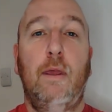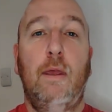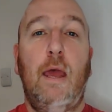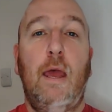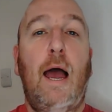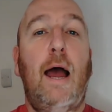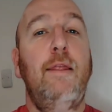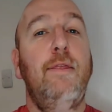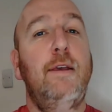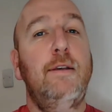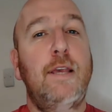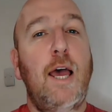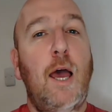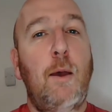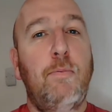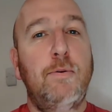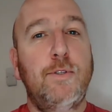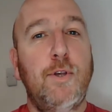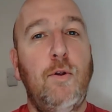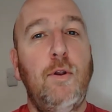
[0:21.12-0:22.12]
And this
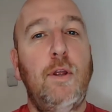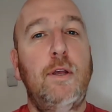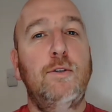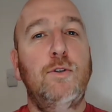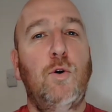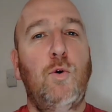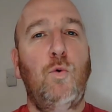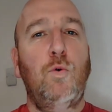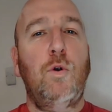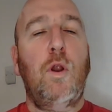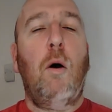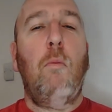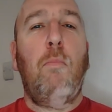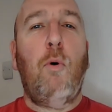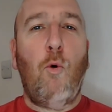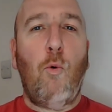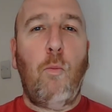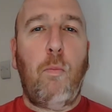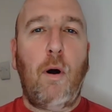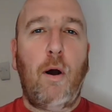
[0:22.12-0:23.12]
episode is called
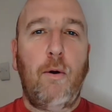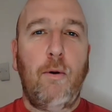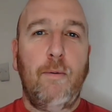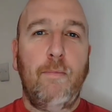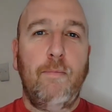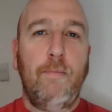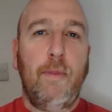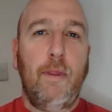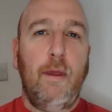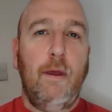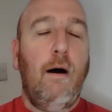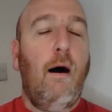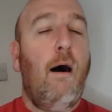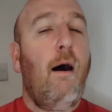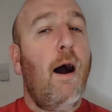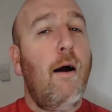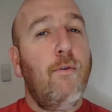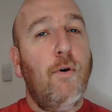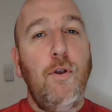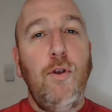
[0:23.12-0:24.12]
Pulpo.
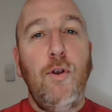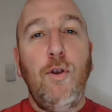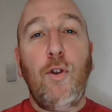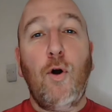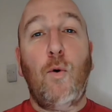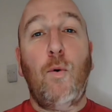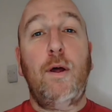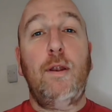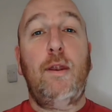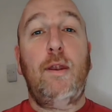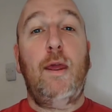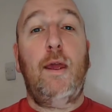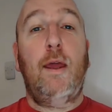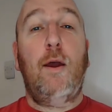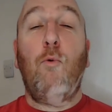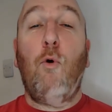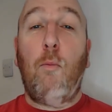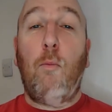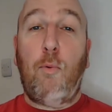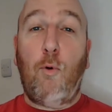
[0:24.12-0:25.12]
I've got no idea
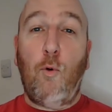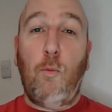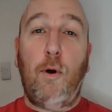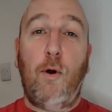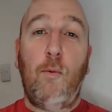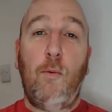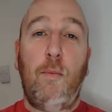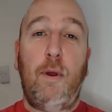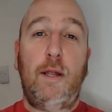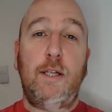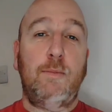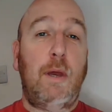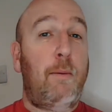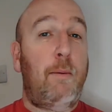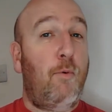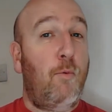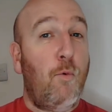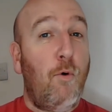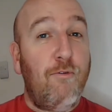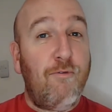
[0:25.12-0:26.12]
what Pulpo means. Maybe
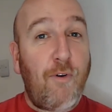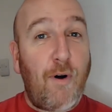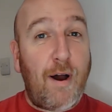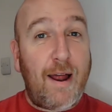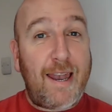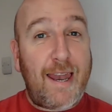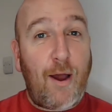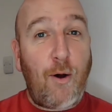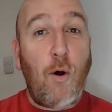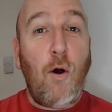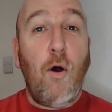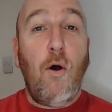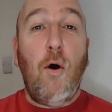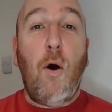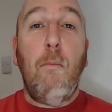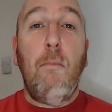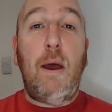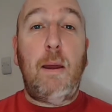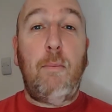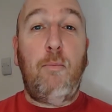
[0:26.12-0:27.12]
we'll find out,
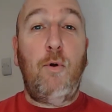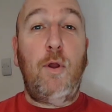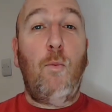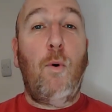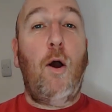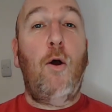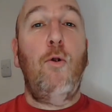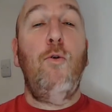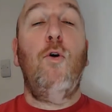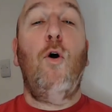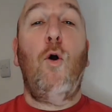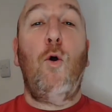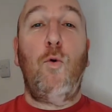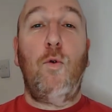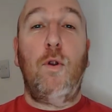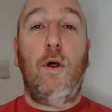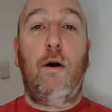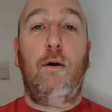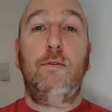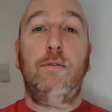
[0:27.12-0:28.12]
maybe we won't, who
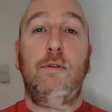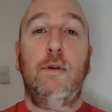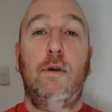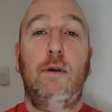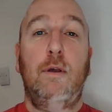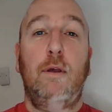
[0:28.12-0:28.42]
knows.